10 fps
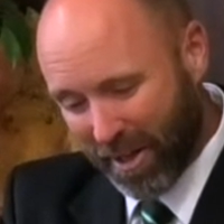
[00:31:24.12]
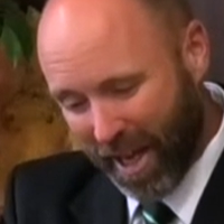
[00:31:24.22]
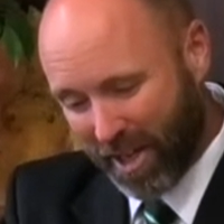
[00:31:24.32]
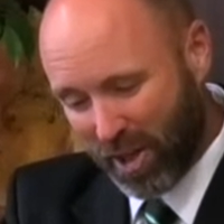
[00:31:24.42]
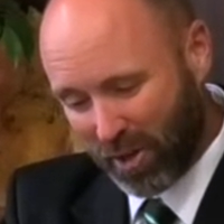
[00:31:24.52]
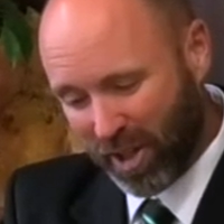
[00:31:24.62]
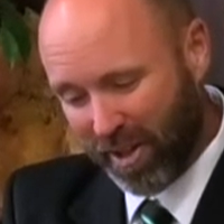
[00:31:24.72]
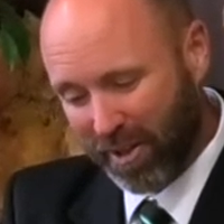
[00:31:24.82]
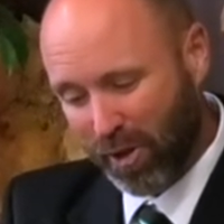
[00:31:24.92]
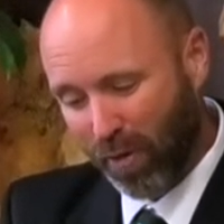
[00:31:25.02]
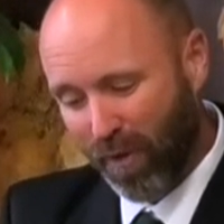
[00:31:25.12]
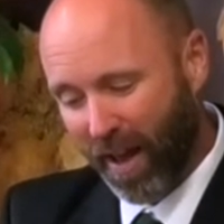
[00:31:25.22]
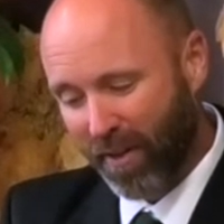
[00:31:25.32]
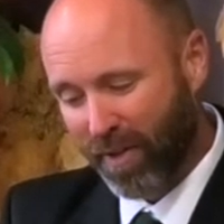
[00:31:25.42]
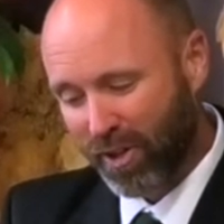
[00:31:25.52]
he shall see the
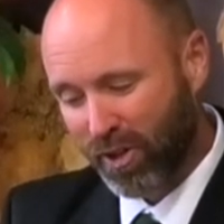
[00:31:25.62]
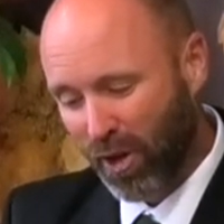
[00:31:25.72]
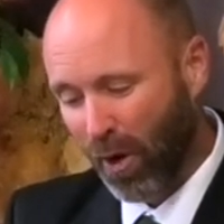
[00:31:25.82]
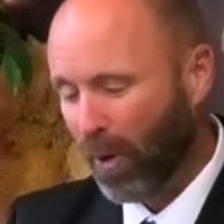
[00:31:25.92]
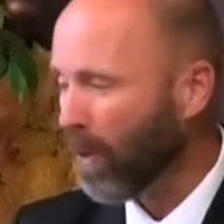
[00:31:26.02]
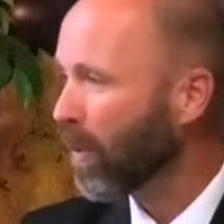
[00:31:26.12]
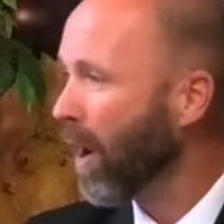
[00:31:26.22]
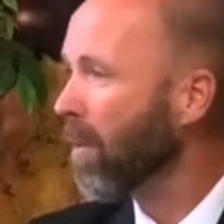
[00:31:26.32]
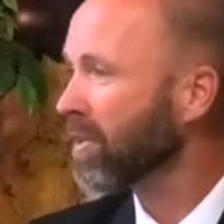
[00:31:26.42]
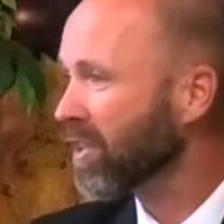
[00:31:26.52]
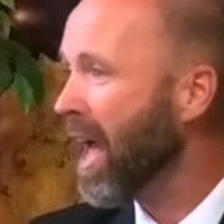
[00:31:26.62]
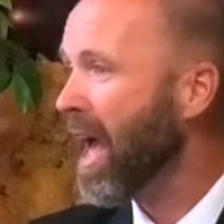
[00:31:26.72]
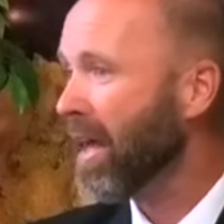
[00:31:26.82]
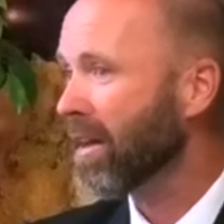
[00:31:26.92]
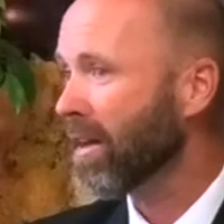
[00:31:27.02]
travail of his soul. Where was
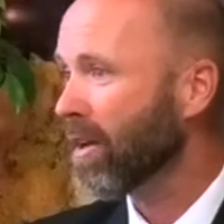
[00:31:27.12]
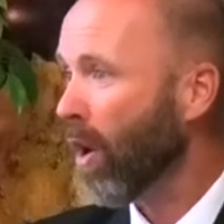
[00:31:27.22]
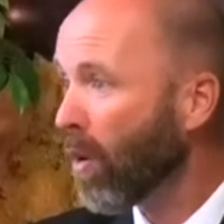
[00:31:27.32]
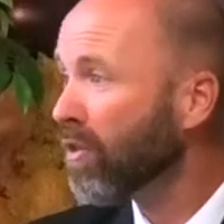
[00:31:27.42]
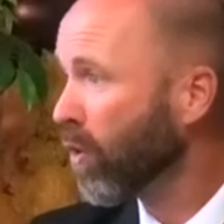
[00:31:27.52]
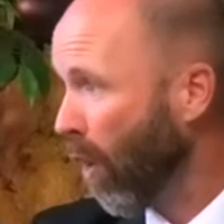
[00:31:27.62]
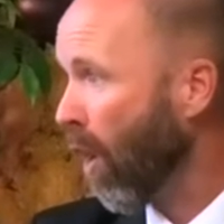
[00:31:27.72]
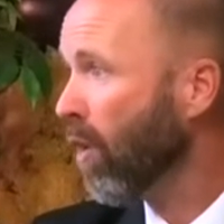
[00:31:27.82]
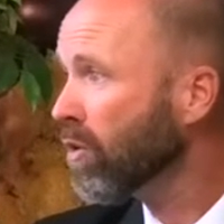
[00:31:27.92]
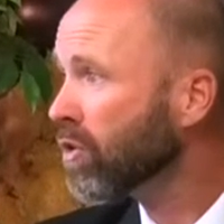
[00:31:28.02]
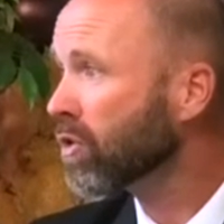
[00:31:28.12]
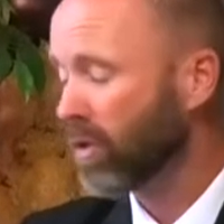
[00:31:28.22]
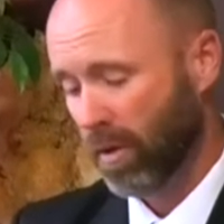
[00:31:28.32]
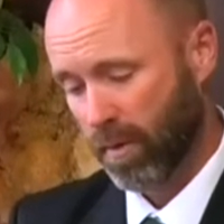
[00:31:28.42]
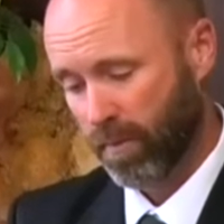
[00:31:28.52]
that? On the cross.
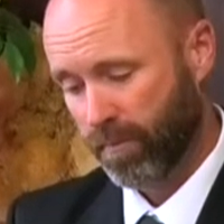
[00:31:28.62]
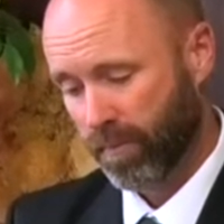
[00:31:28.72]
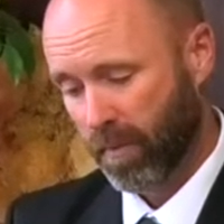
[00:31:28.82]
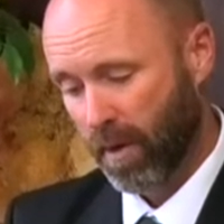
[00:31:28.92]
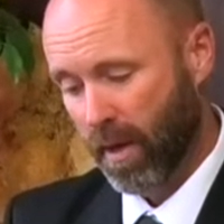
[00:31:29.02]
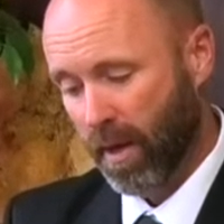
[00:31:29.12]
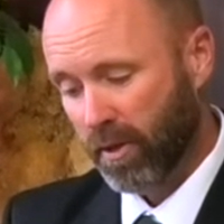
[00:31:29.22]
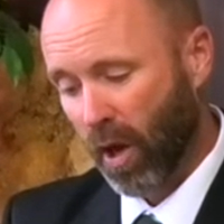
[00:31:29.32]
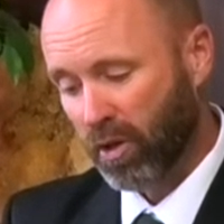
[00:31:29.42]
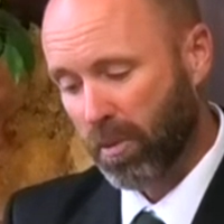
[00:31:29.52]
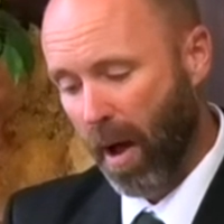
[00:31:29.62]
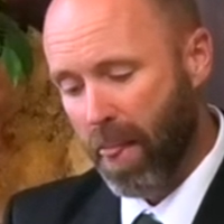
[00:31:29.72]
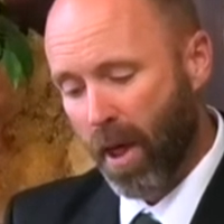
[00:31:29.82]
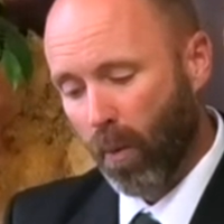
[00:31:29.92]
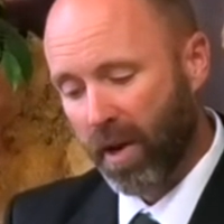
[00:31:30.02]
Talks
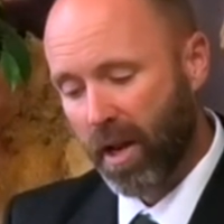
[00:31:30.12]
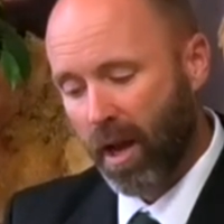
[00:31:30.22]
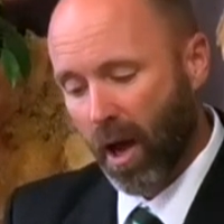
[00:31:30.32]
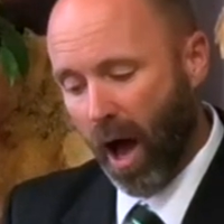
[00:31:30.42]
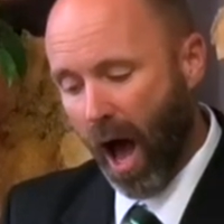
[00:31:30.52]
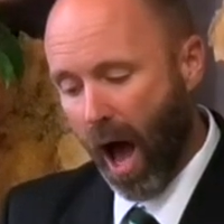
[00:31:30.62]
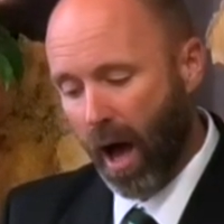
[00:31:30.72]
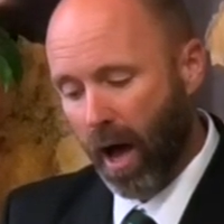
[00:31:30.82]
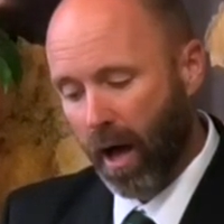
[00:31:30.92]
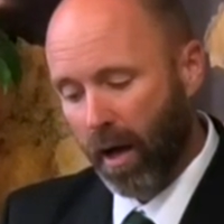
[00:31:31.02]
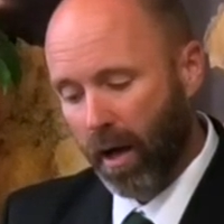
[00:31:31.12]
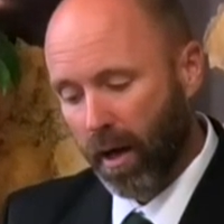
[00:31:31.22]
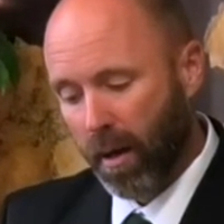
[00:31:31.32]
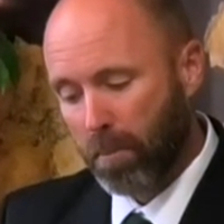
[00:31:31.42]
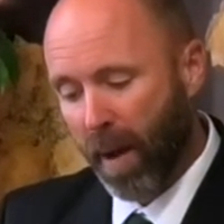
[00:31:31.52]
about when he
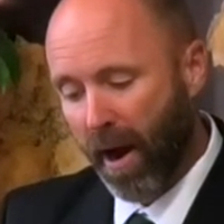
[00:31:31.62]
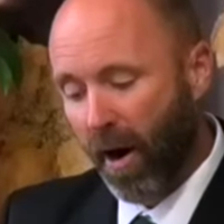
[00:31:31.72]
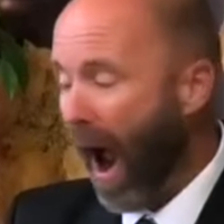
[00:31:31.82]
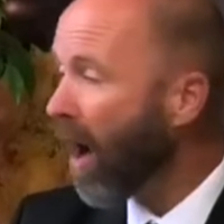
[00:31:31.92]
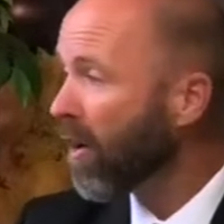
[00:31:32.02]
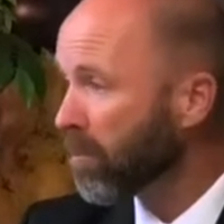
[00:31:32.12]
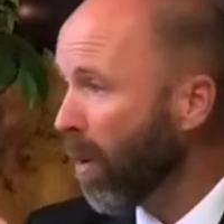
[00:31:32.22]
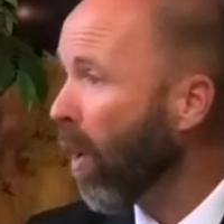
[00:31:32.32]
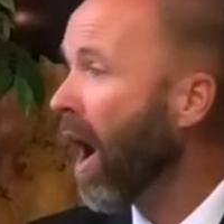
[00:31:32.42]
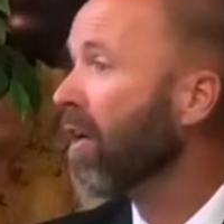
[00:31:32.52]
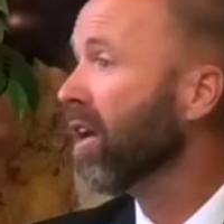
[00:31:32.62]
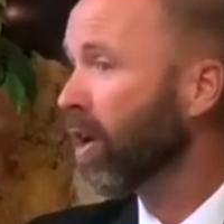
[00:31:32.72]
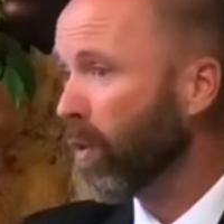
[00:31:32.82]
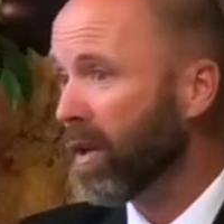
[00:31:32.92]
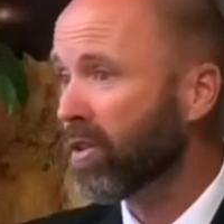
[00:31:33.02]
uh, bare our, bore our
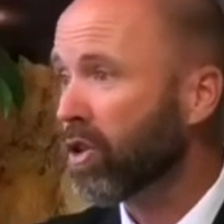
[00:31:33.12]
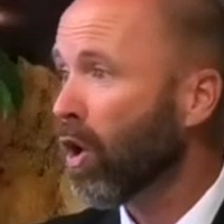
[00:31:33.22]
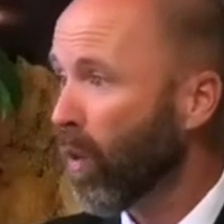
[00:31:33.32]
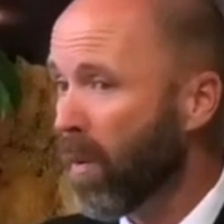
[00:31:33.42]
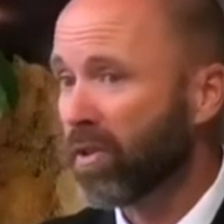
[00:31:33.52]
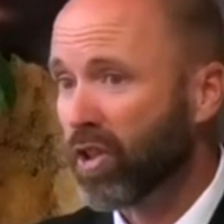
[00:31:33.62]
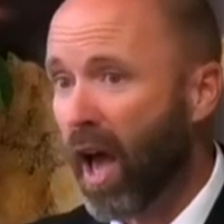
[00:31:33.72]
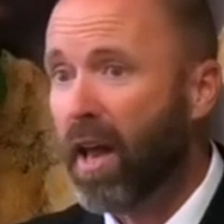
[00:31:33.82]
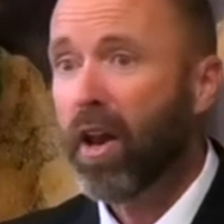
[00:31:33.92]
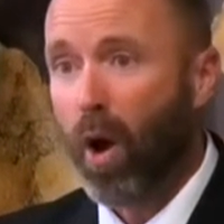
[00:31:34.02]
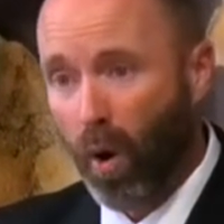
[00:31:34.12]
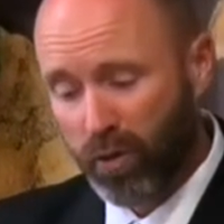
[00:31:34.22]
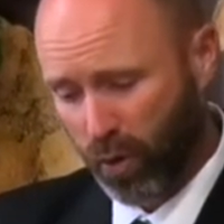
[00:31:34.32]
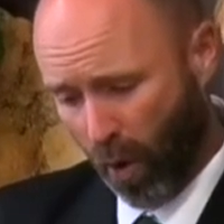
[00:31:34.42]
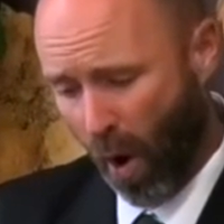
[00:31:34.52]
iniquities. When was that? On
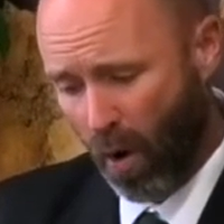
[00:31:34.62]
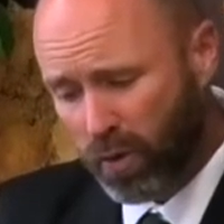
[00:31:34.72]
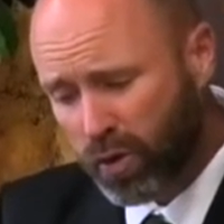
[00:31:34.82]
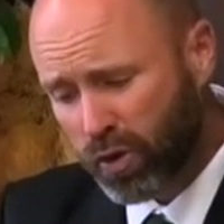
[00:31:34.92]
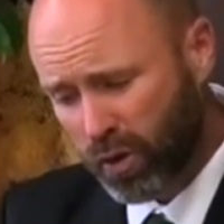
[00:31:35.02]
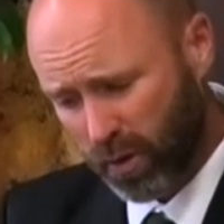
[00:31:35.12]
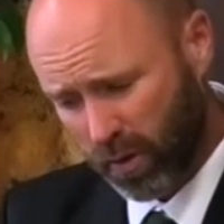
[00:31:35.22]
the cross.